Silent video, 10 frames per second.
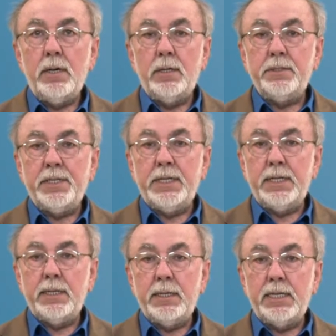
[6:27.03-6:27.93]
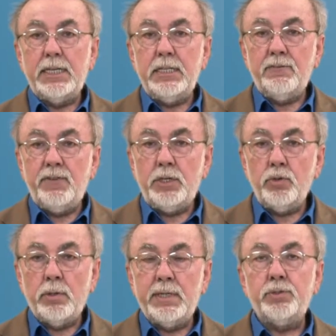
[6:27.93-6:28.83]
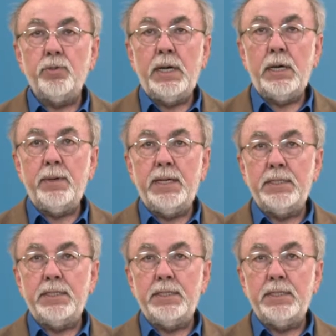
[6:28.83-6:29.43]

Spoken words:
on the individual as well